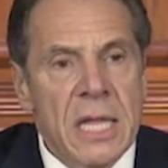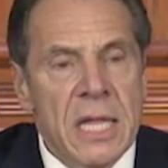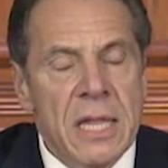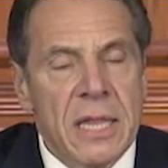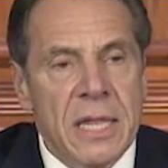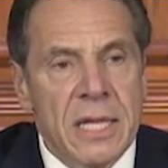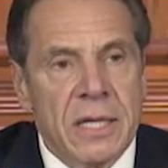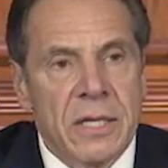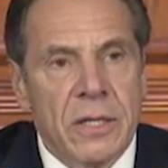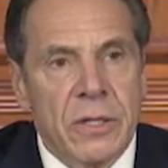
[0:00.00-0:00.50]

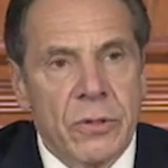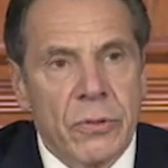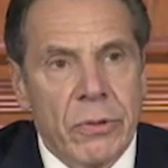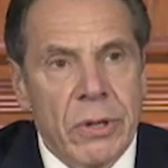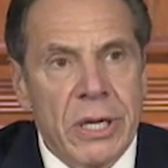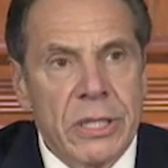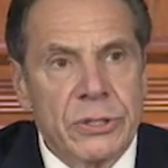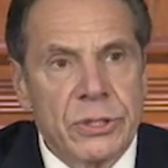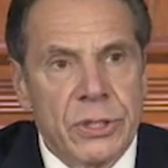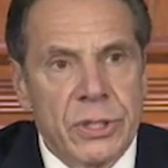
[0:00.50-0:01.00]
The
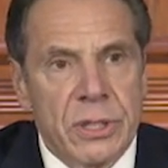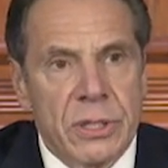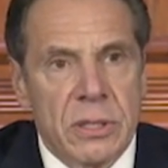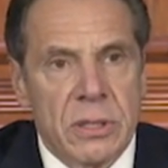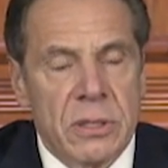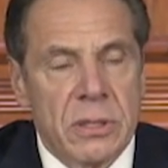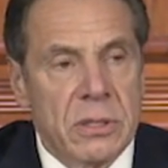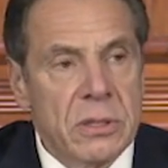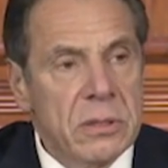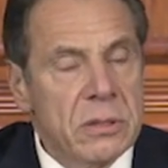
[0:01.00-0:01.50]

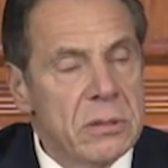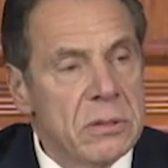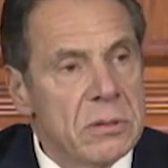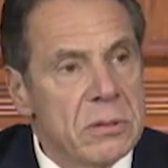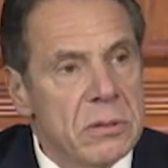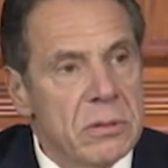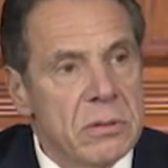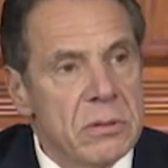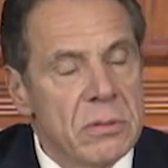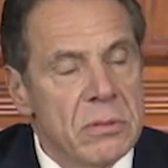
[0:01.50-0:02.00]
congressional
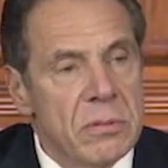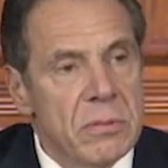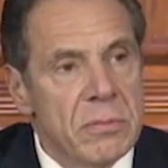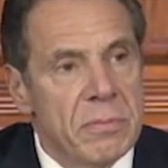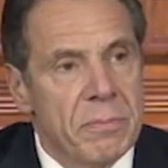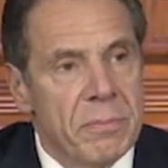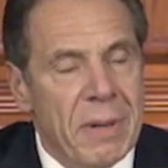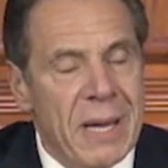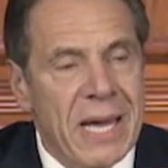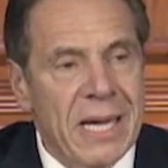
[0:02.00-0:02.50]

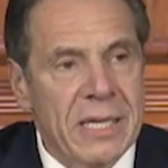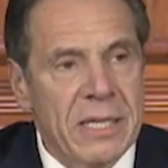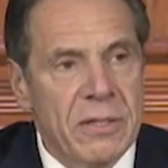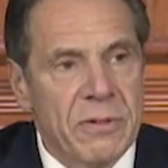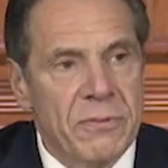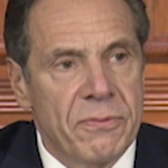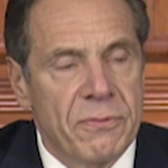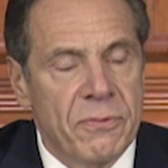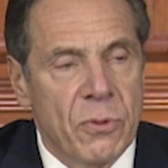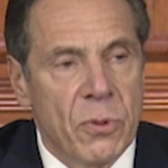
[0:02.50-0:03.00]
back
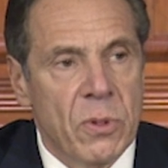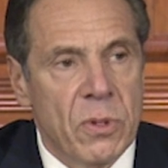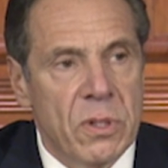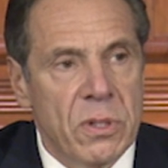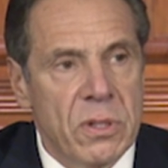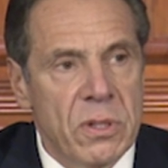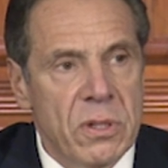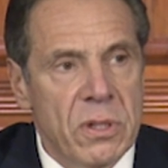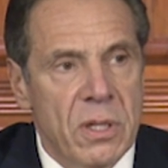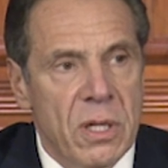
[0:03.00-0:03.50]
and
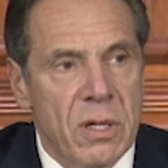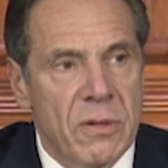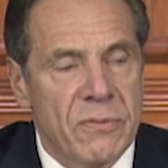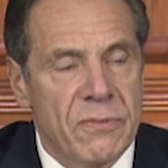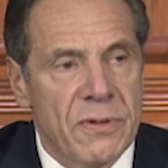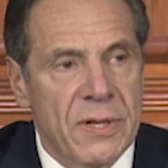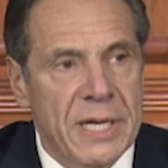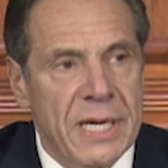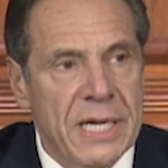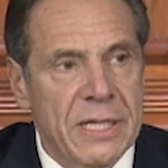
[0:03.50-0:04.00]
forth on
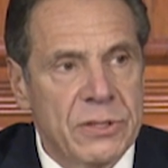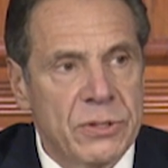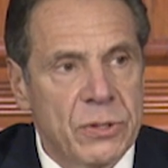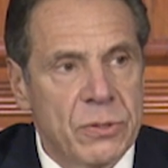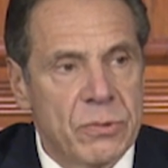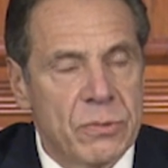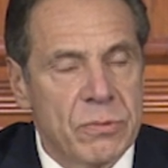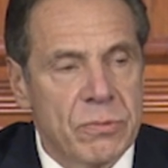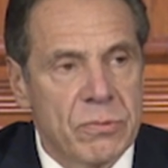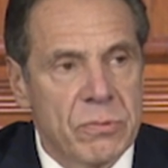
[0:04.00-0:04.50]

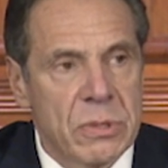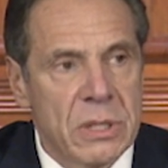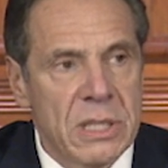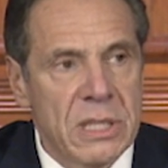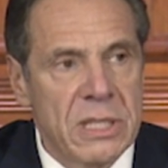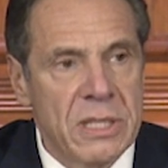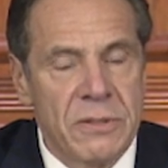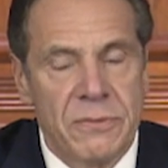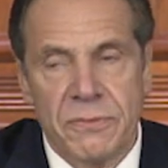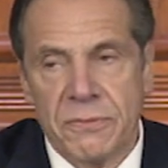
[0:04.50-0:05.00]
financial
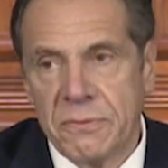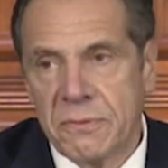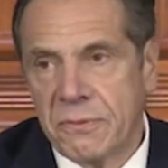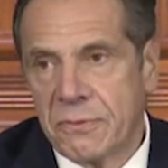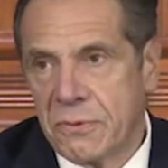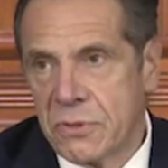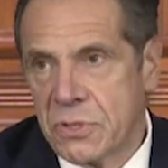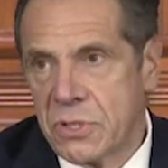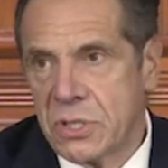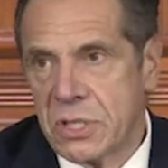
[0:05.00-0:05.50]
relief
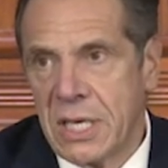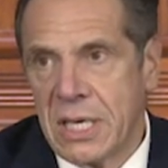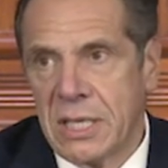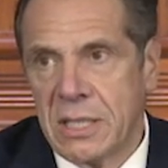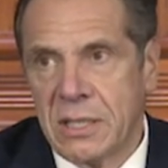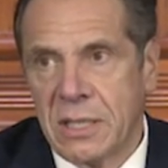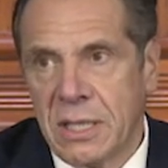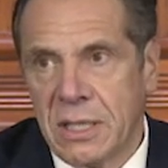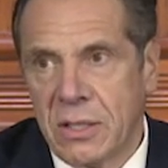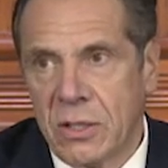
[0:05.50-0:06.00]
for
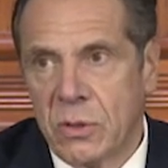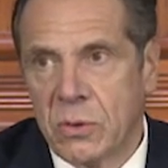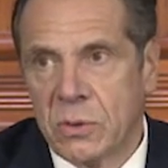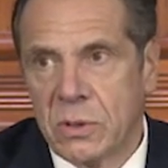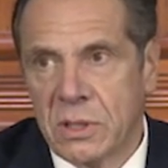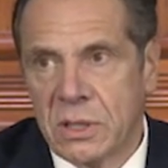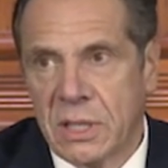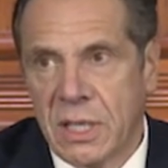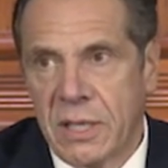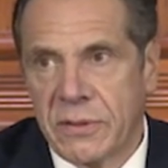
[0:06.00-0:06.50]
state and
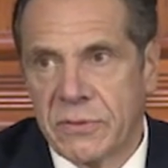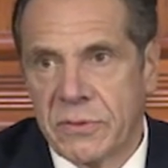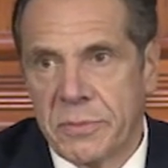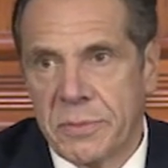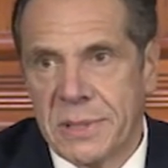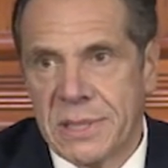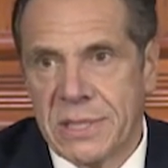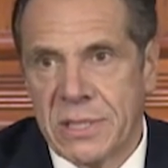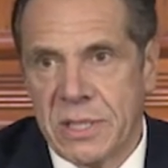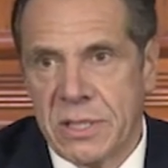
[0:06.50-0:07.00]
local
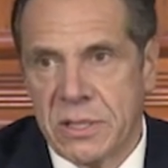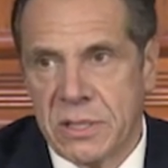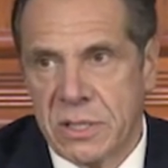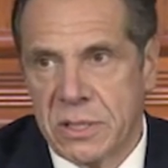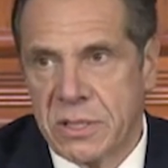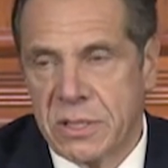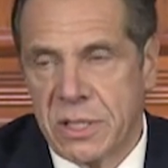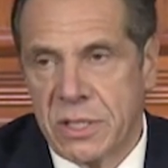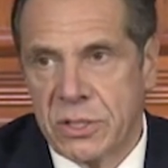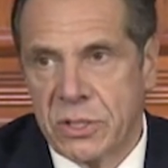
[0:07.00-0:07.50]
governments is
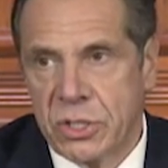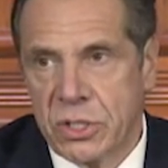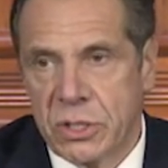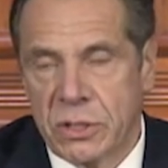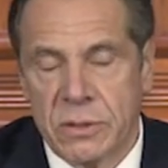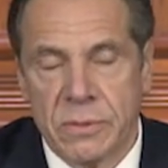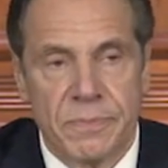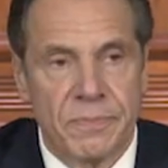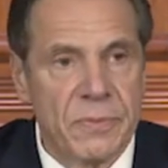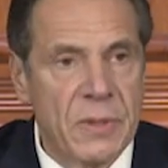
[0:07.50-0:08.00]

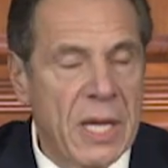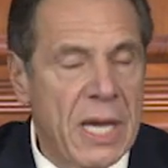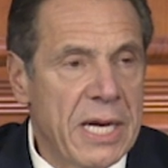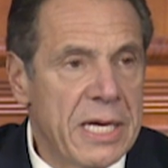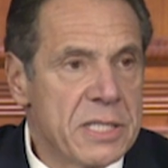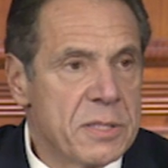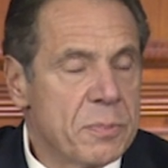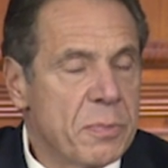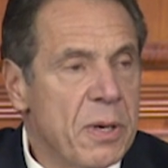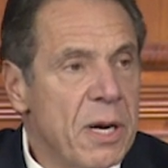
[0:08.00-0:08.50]
essential, and
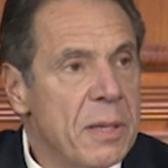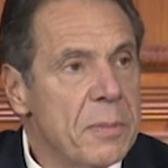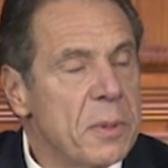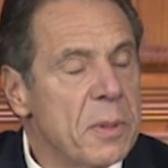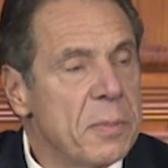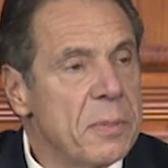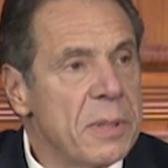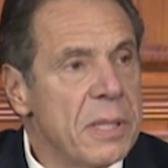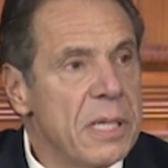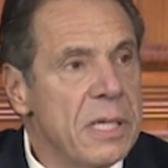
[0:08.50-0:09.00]
it's
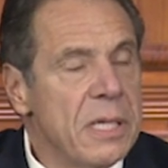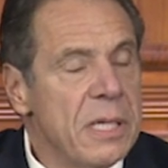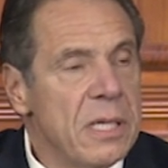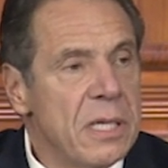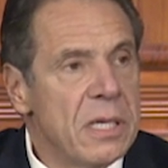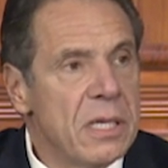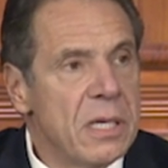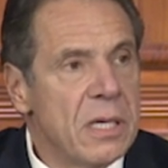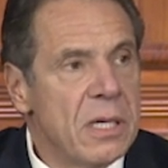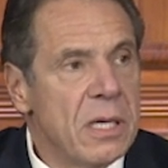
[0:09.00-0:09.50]
probably
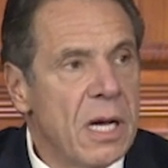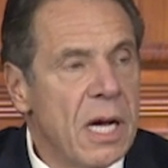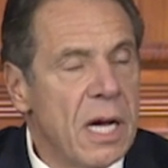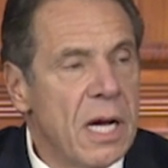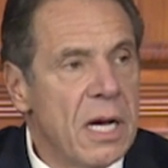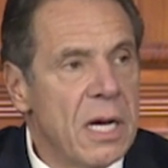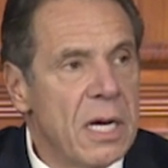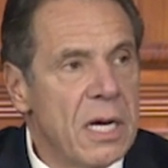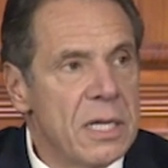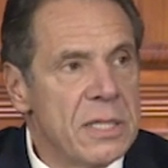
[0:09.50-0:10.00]

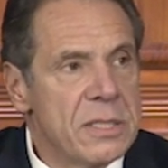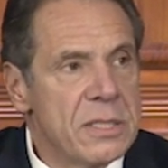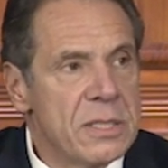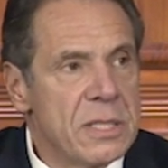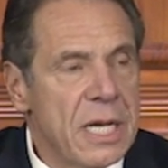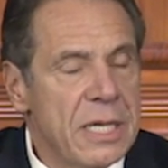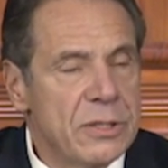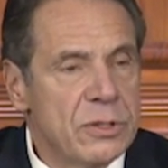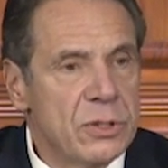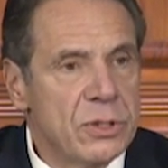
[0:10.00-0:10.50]
uh,
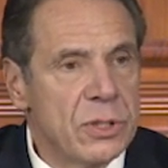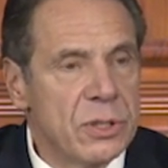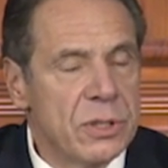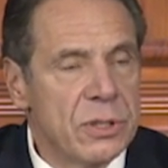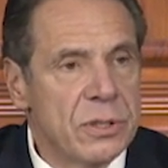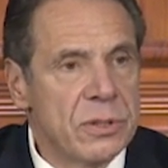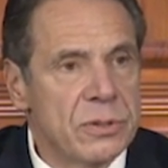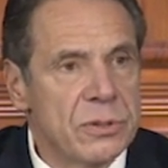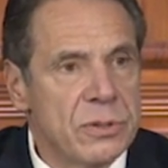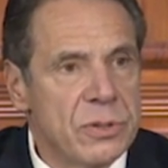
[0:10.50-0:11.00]

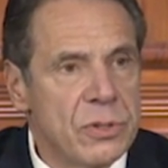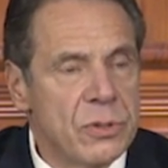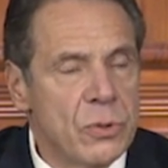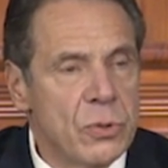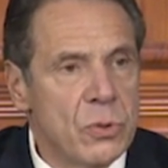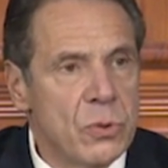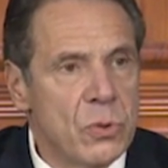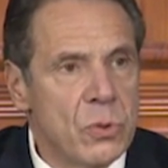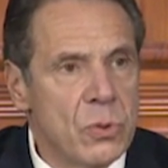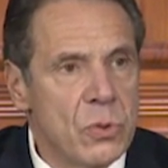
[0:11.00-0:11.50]
essential
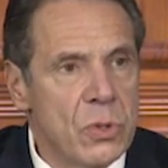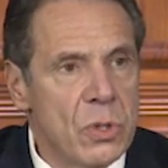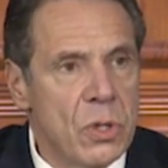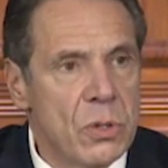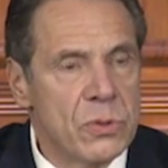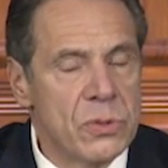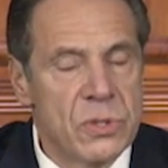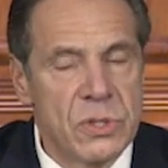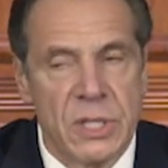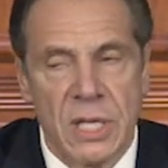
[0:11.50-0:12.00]
to
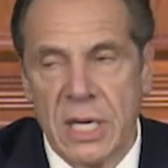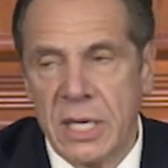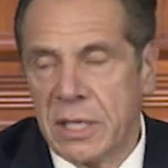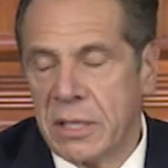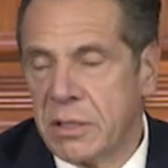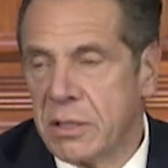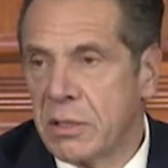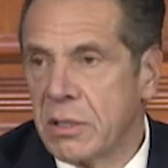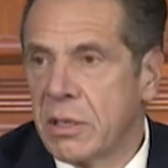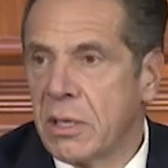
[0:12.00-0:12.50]
no
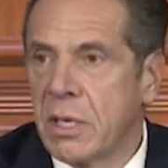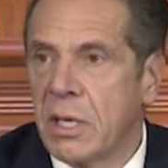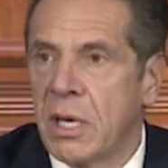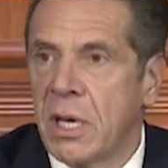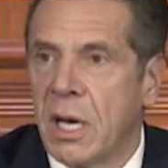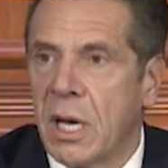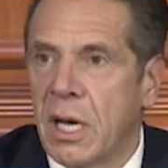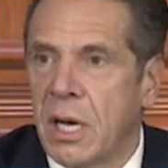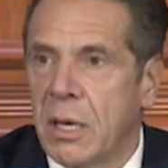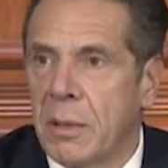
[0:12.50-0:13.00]
state
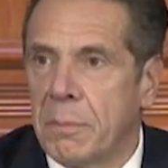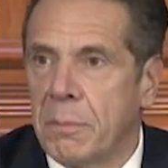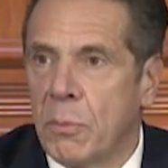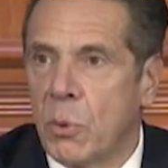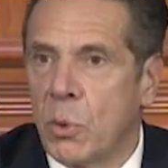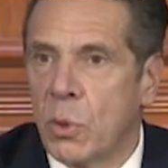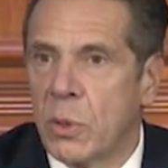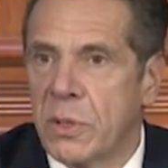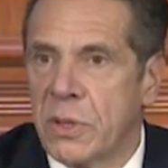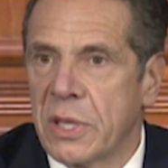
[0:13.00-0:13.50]
uh,
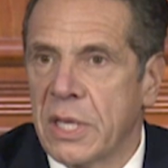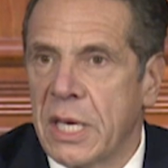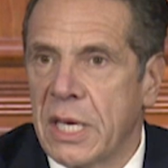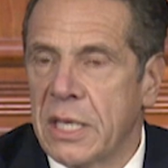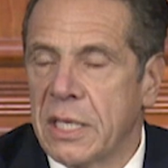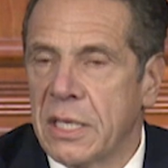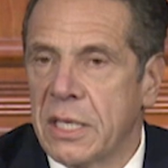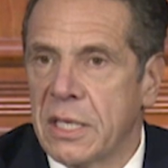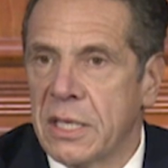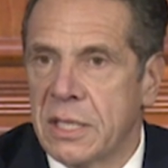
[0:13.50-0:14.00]
more
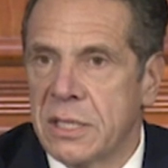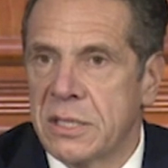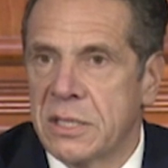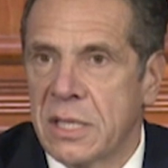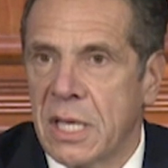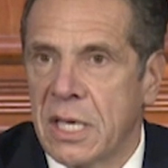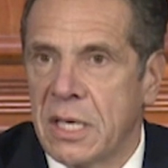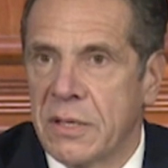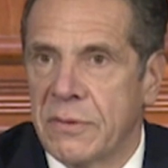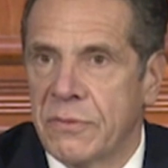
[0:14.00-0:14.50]
than the
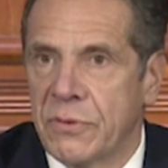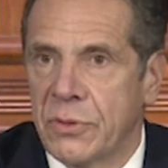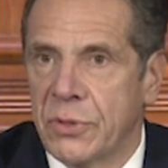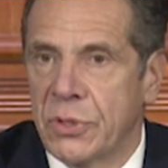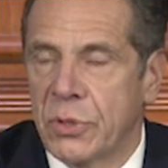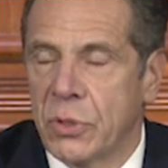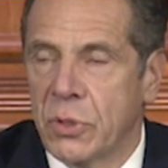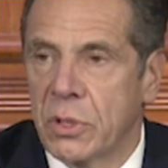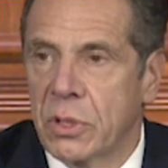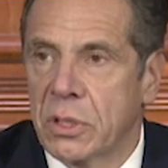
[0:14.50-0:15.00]
state of New
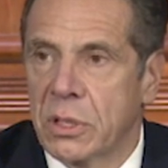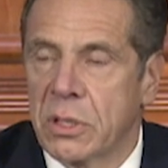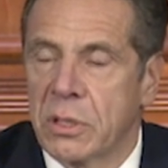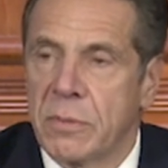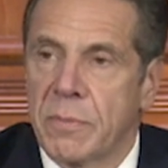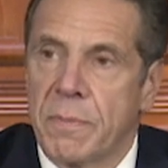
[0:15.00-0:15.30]
York.